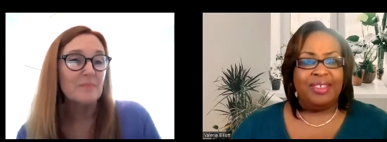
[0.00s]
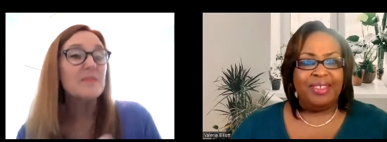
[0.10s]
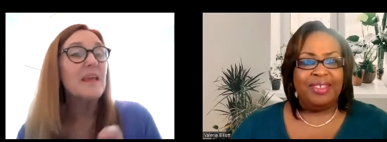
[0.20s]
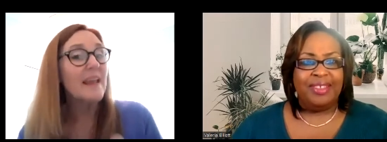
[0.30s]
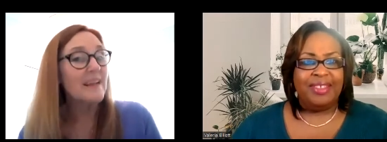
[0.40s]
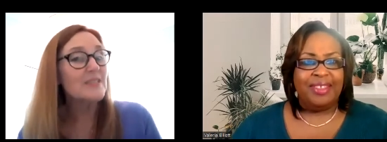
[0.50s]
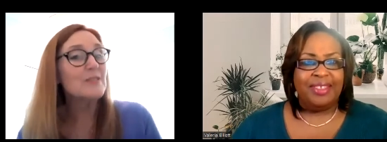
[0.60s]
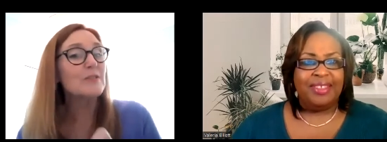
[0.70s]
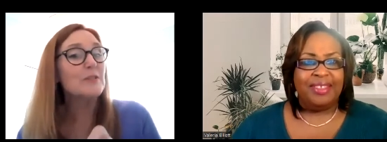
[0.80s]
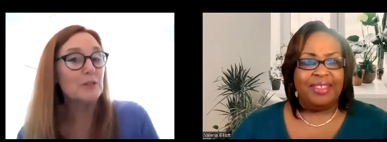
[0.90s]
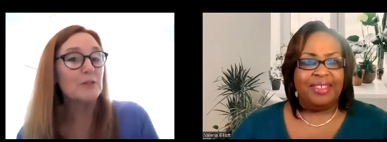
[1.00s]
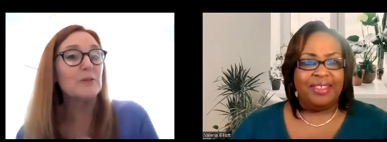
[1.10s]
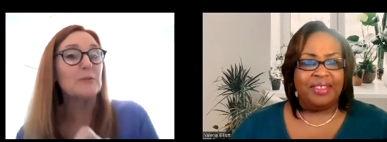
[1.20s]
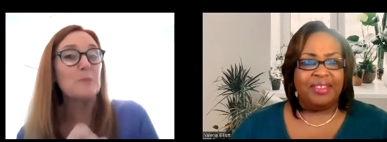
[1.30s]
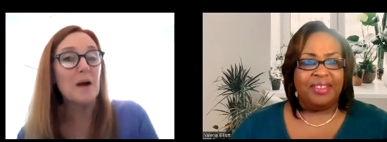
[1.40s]
Speaker 1: the answer
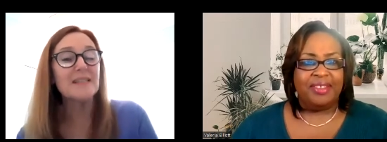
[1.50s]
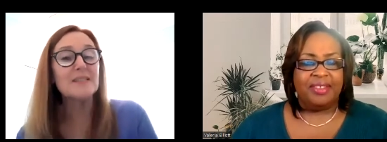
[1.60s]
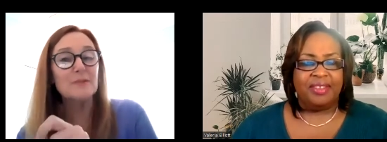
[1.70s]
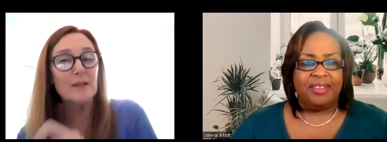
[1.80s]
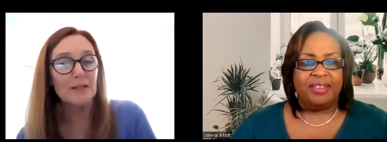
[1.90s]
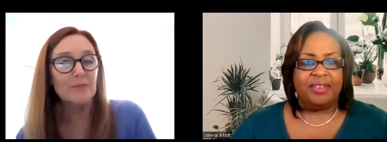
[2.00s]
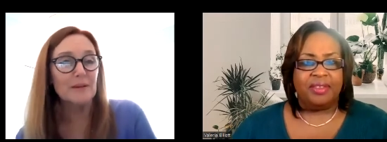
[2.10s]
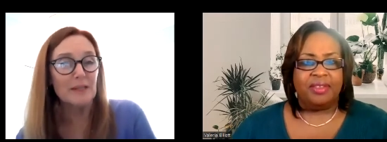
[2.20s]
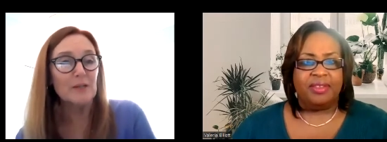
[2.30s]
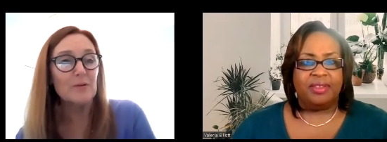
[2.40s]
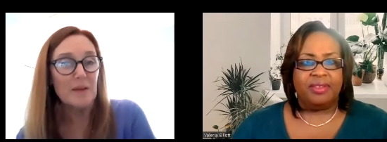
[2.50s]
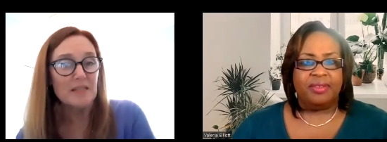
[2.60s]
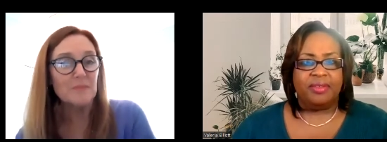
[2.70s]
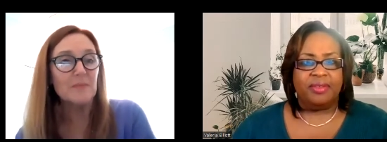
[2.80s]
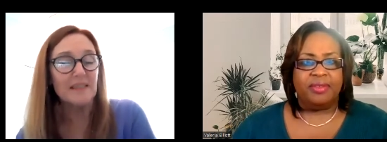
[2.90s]
to why is there an elephant in your
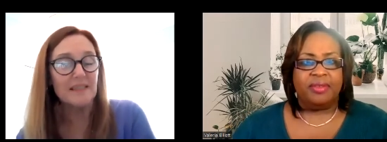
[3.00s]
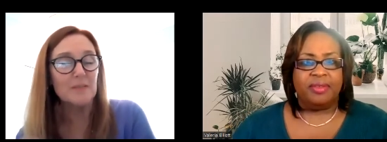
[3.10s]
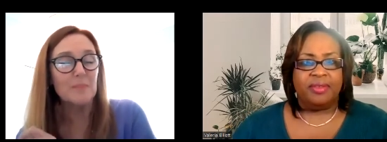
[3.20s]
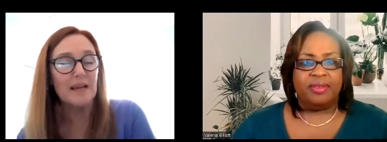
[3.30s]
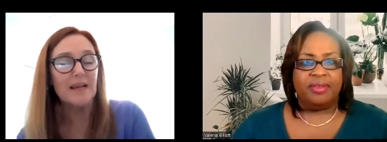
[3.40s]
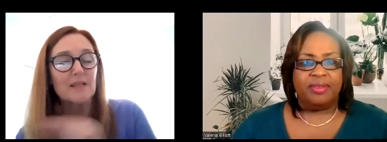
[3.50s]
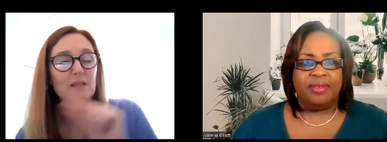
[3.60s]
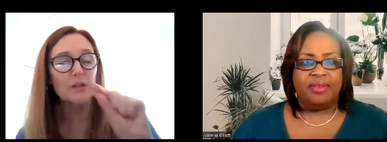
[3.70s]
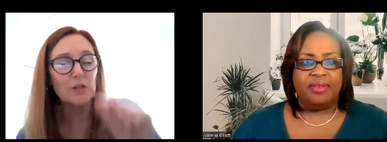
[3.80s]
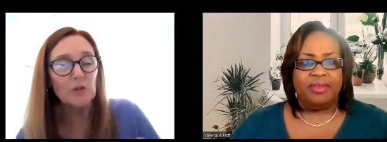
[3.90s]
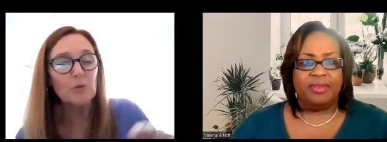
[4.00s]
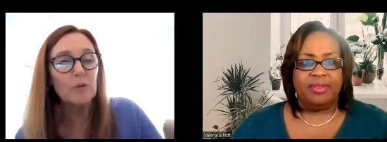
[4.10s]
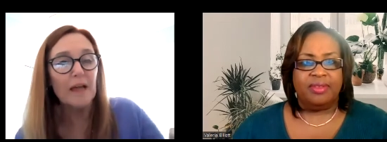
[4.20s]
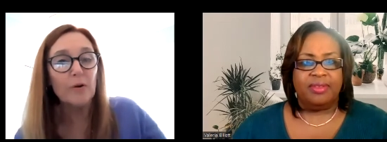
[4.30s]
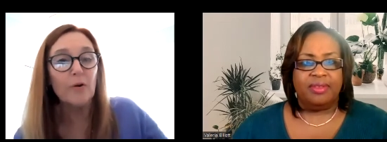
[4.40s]
basement is because you
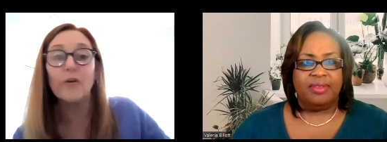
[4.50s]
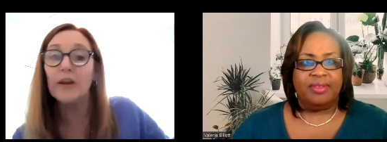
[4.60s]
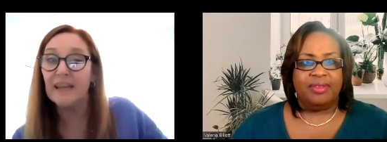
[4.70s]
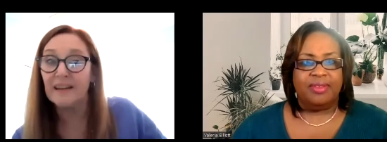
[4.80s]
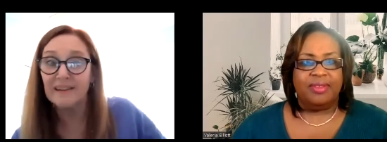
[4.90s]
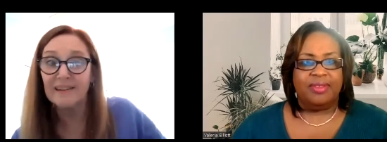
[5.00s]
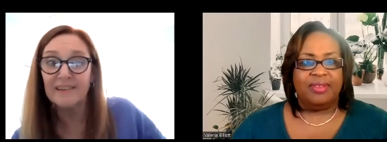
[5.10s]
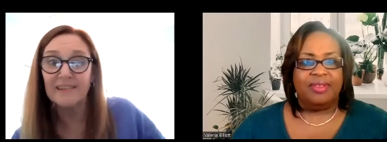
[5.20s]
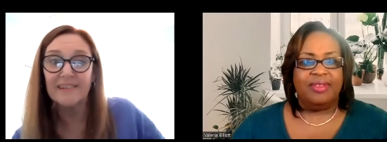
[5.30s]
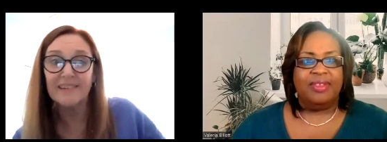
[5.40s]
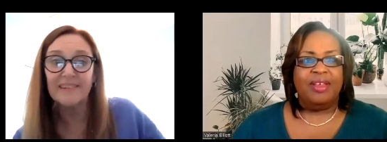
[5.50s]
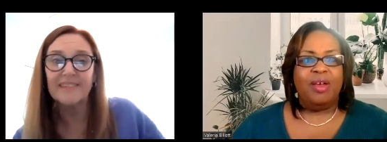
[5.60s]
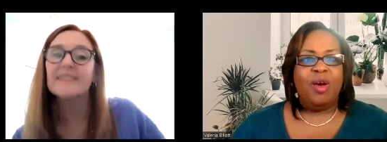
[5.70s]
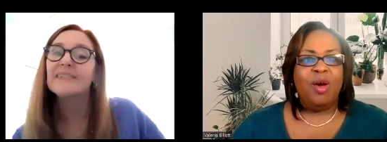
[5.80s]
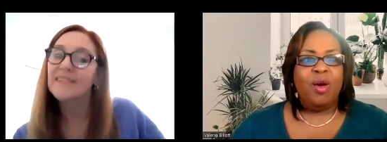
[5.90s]
let her in
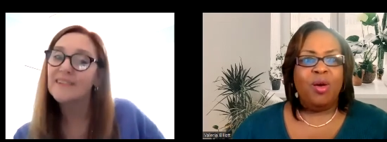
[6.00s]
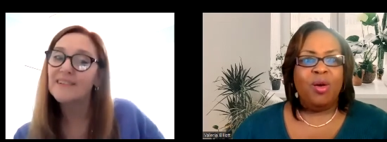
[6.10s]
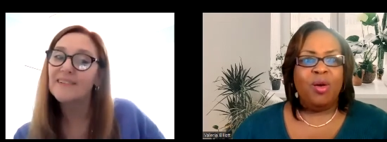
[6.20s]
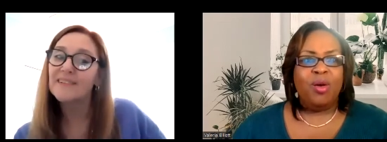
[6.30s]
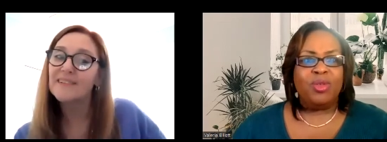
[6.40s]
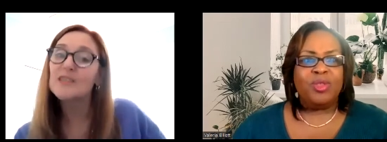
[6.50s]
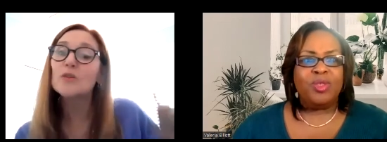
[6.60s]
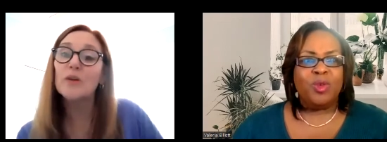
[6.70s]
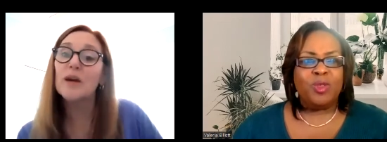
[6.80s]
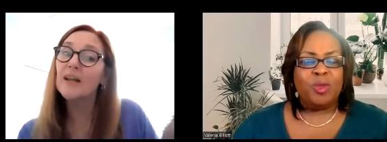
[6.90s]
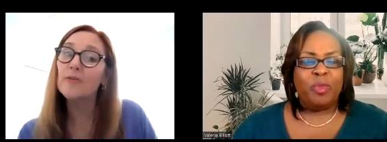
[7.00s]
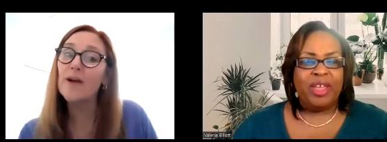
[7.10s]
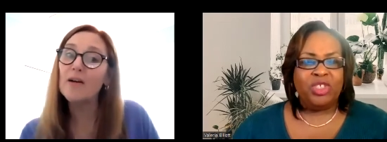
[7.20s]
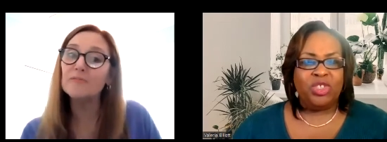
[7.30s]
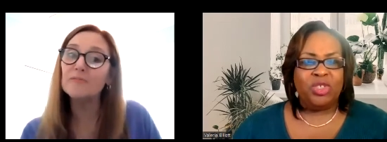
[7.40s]
Speaker 2: oh so you so
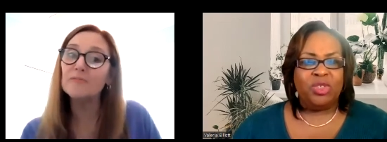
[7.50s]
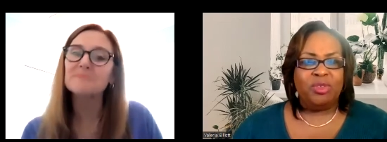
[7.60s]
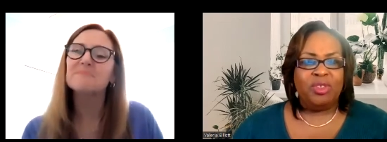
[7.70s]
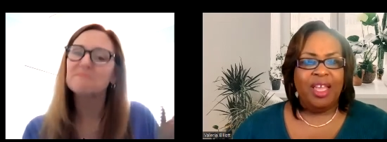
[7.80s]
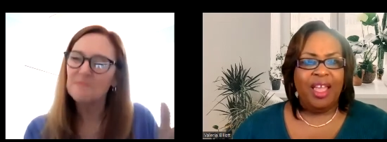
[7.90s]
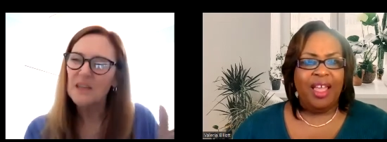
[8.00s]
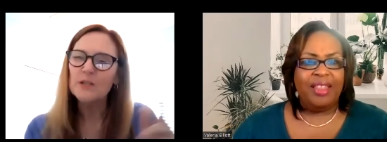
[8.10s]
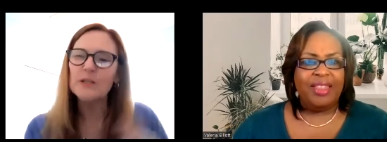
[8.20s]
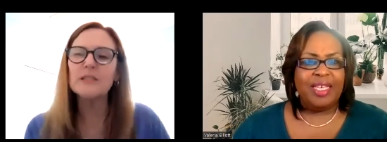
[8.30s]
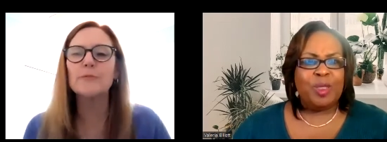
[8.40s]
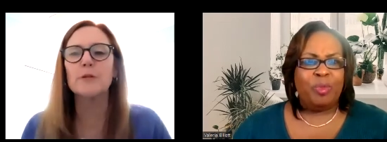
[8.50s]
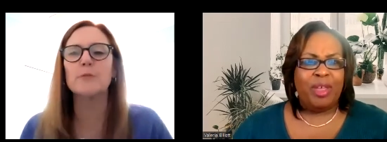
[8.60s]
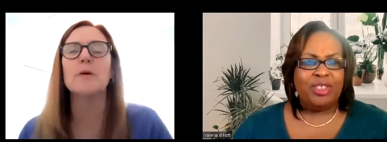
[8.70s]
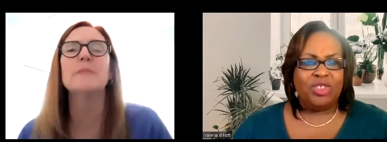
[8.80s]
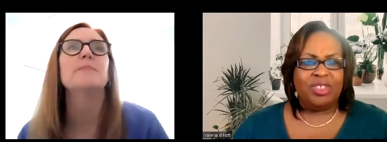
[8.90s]
special. yeah that's, that's the first
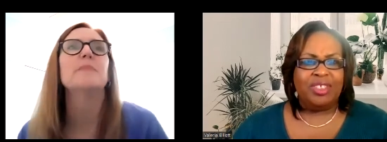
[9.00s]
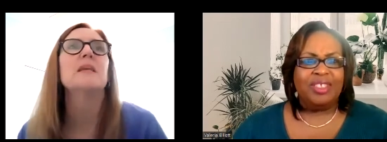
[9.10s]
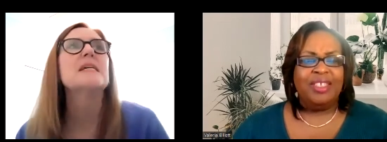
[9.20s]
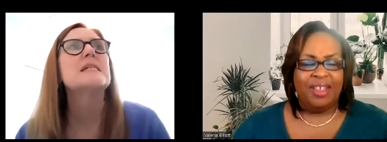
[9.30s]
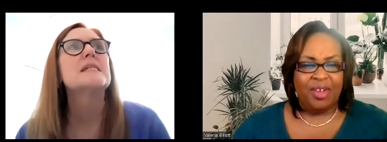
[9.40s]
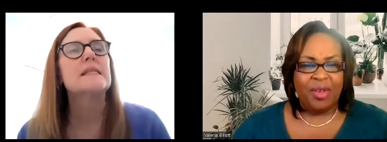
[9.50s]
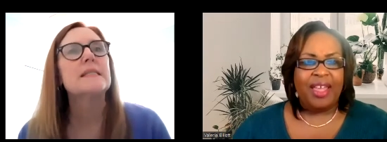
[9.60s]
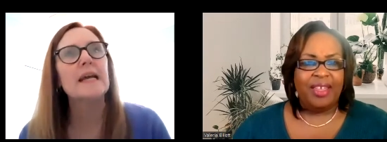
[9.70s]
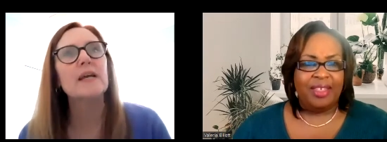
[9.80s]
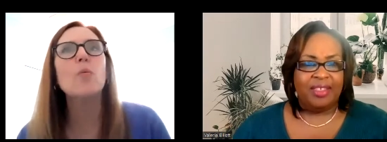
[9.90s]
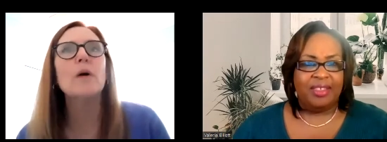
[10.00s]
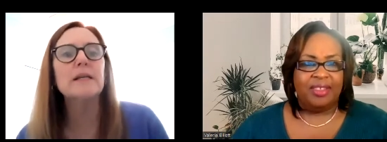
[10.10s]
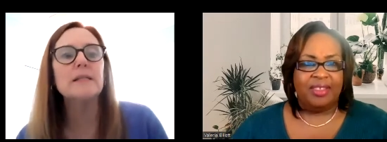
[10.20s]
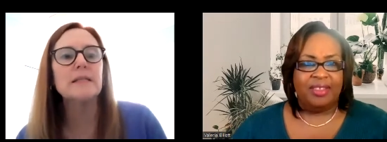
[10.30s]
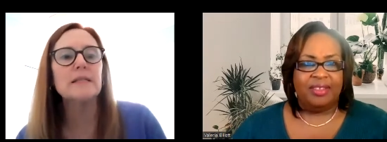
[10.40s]
special. one the okay. second one
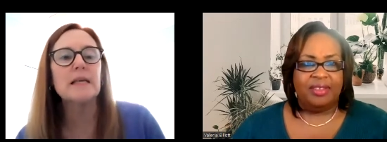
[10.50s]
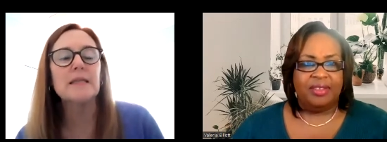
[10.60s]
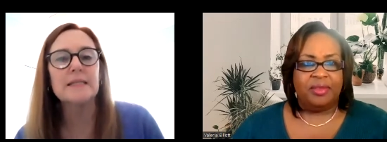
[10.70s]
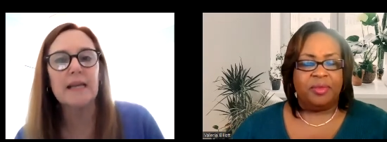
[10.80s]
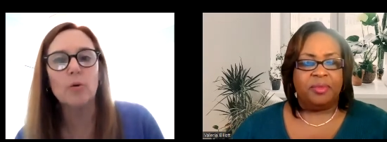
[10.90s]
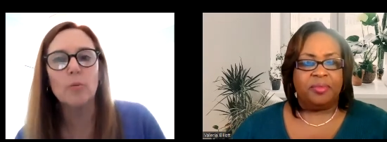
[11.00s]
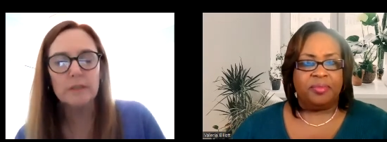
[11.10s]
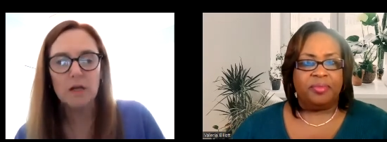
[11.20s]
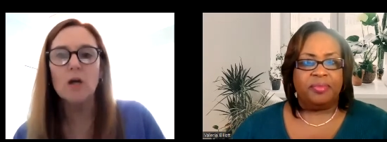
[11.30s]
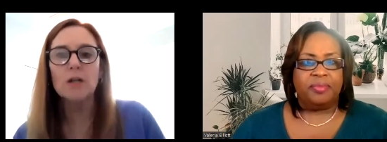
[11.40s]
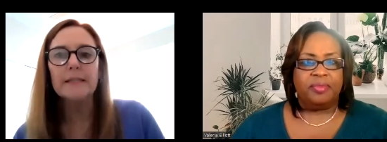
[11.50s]
Speaker 1: is the second one is called